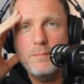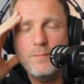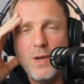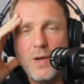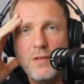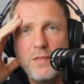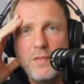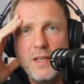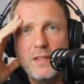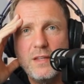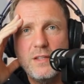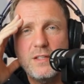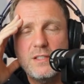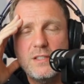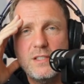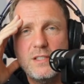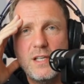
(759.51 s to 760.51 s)
I think
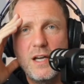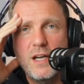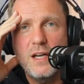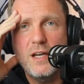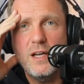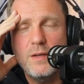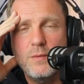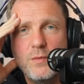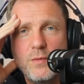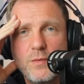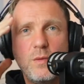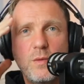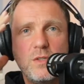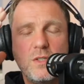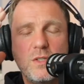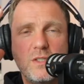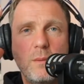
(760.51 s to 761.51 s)
that uh,
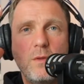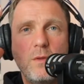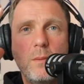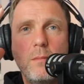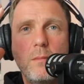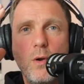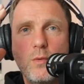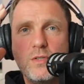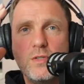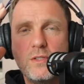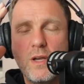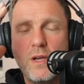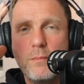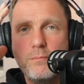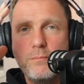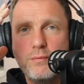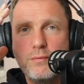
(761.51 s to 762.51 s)
some of the most
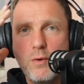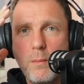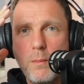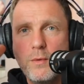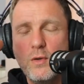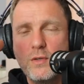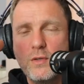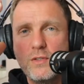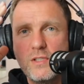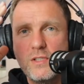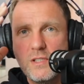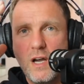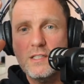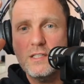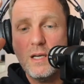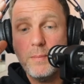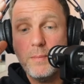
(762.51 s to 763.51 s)
prominent
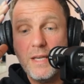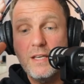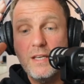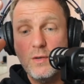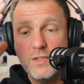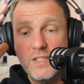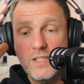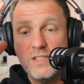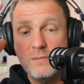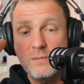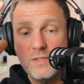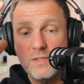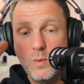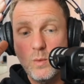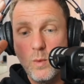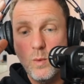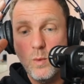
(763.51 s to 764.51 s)
startup ecosystems in
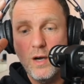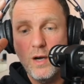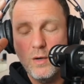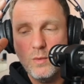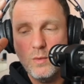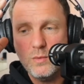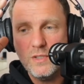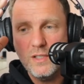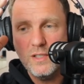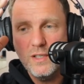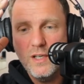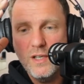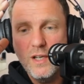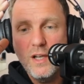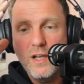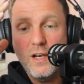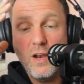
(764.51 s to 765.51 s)
the world,
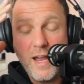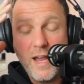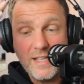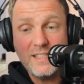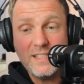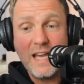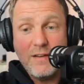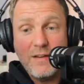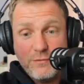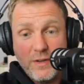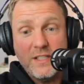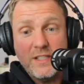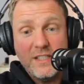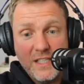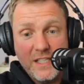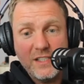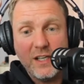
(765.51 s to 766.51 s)
like San
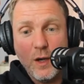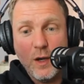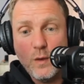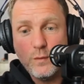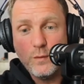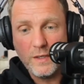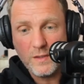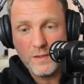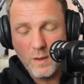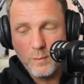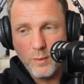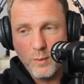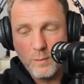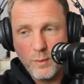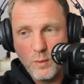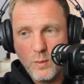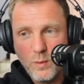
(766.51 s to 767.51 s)
Francisco, for
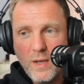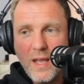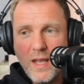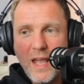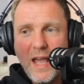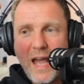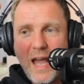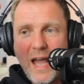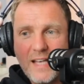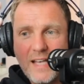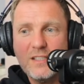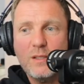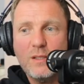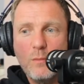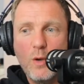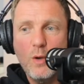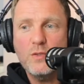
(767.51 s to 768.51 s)
example, yeah. has the
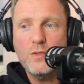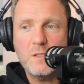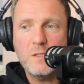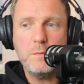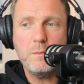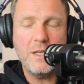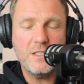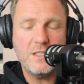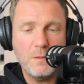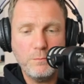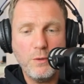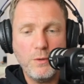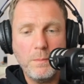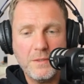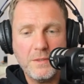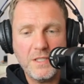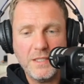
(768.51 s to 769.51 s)
most expensive
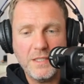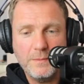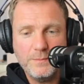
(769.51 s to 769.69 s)
property.